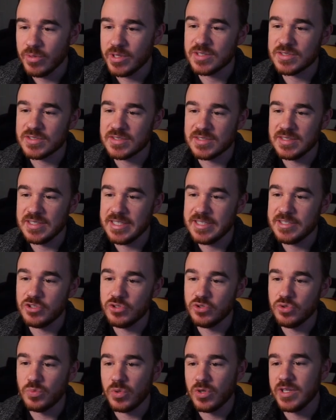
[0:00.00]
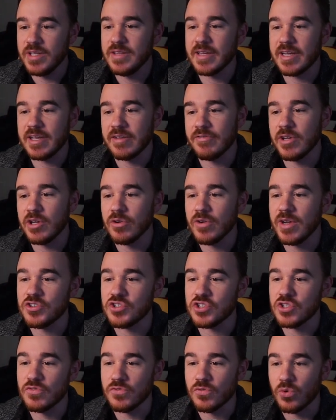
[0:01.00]
just need to put in the
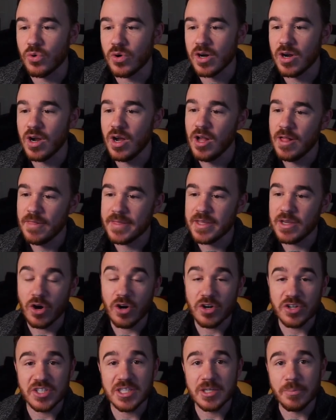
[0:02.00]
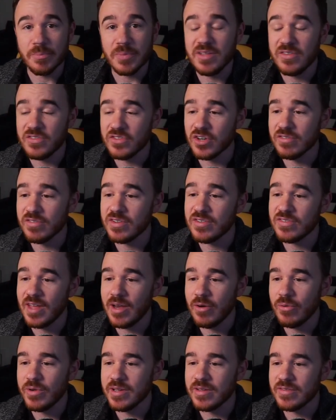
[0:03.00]
configuration for the RTMP service
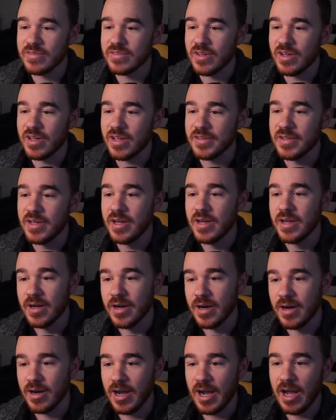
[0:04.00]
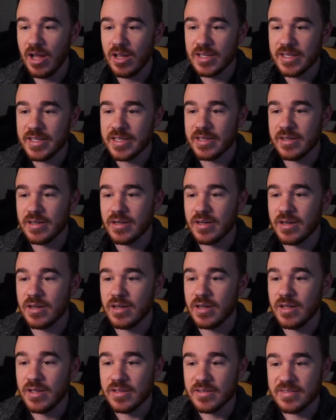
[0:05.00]
that we installed. I'll link a
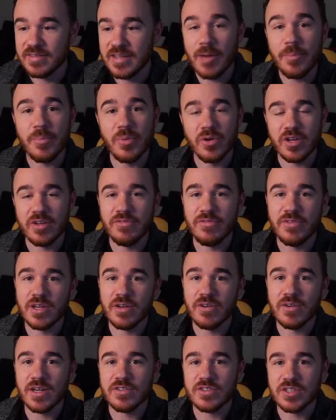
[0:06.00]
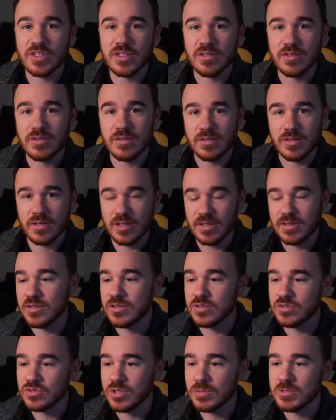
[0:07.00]
sample configuration in the
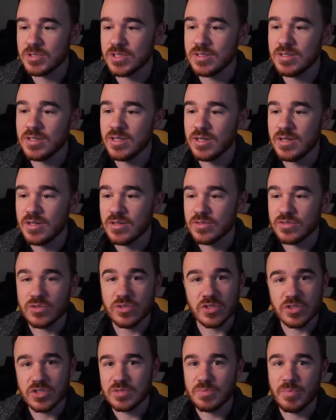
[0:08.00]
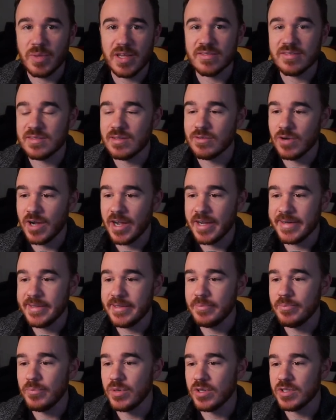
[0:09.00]
description, so you can just paste it right
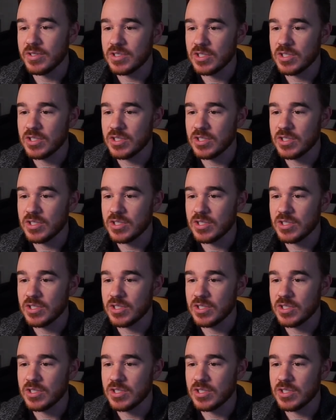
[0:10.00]
in. But